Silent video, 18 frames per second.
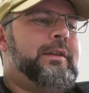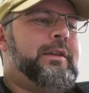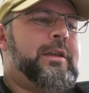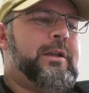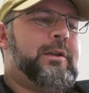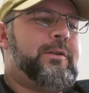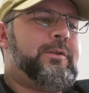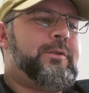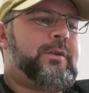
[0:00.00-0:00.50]

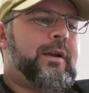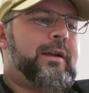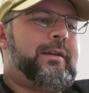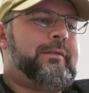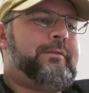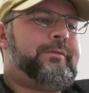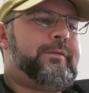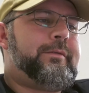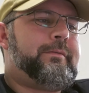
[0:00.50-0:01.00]
gear
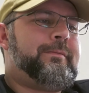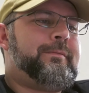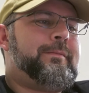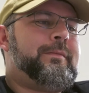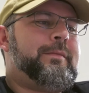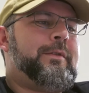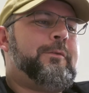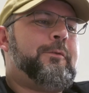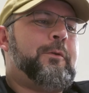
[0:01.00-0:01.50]
drive,
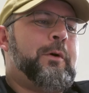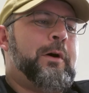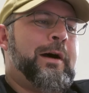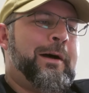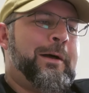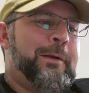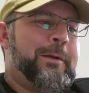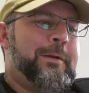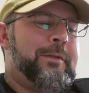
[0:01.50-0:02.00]

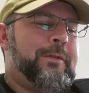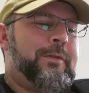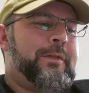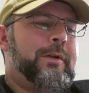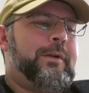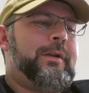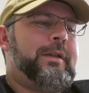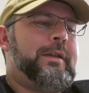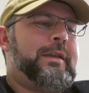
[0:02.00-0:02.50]

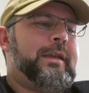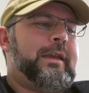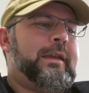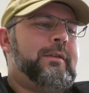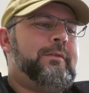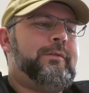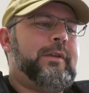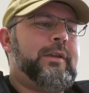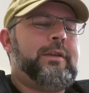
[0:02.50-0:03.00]
130
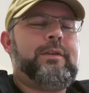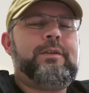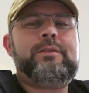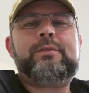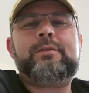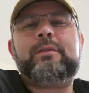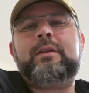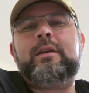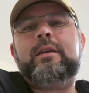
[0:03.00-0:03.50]

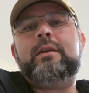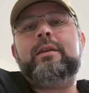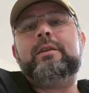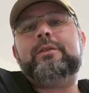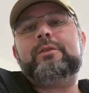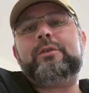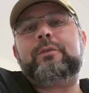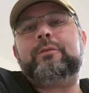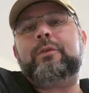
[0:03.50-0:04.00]
kVs.
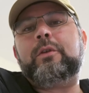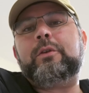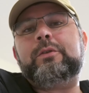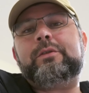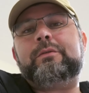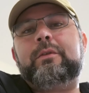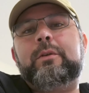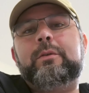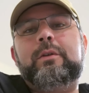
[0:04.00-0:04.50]
So for
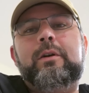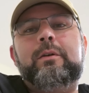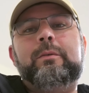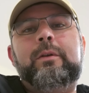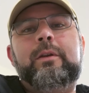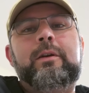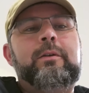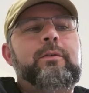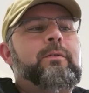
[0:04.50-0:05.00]
those of you who
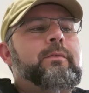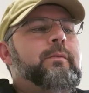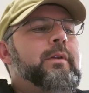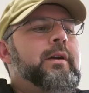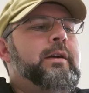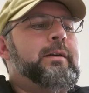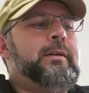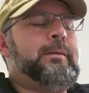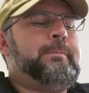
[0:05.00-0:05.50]
don't know,
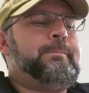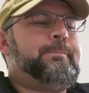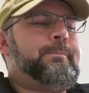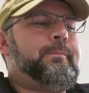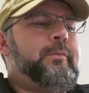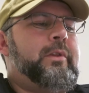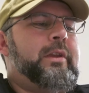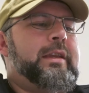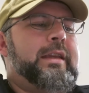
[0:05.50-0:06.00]
um,
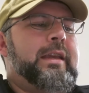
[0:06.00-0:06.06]
the